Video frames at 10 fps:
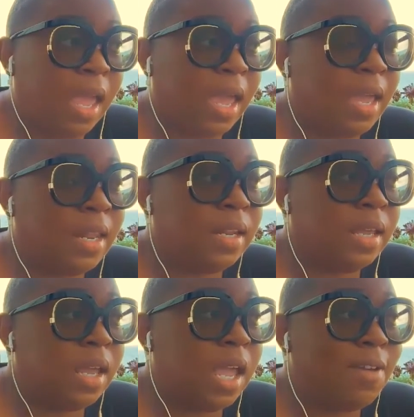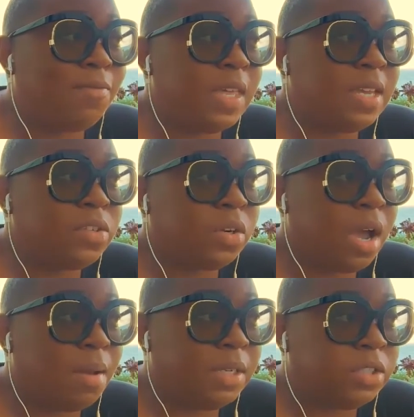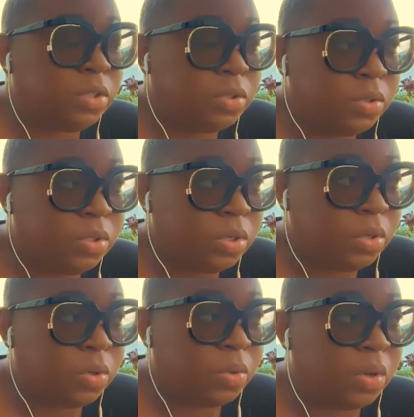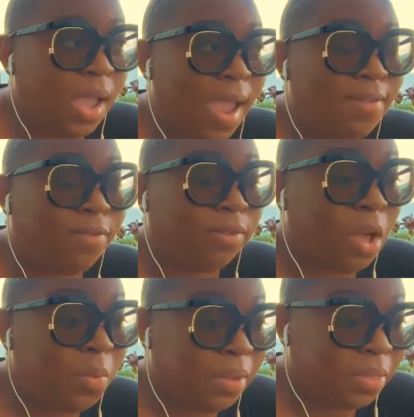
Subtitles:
And if things are coming to you and flowing